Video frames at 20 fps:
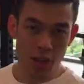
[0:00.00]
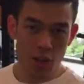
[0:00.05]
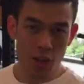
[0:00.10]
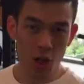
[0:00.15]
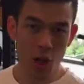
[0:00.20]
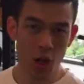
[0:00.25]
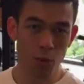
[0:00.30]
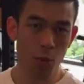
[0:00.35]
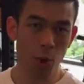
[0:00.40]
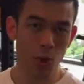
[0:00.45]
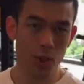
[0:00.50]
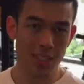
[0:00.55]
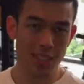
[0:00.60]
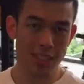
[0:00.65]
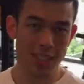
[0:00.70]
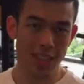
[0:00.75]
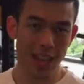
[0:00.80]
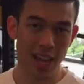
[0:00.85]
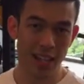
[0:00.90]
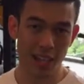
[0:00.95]
No more than
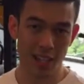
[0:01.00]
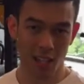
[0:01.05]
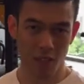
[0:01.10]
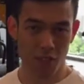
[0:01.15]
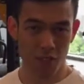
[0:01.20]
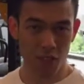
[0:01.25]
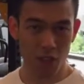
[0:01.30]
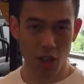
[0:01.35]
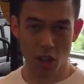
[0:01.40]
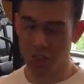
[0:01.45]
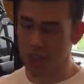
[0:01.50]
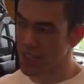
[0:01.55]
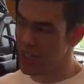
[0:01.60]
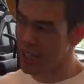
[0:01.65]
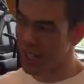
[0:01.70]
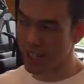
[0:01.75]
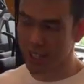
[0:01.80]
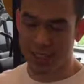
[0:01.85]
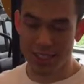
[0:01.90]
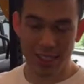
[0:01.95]
10. If you
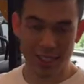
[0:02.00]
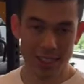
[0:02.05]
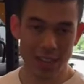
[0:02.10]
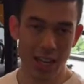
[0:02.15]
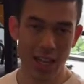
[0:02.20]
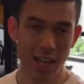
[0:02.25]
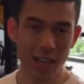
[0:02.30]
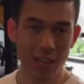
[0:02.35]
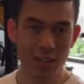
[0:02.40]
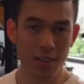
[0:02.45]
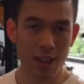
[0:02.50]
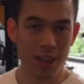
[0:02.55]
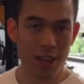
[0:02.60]
get to 10,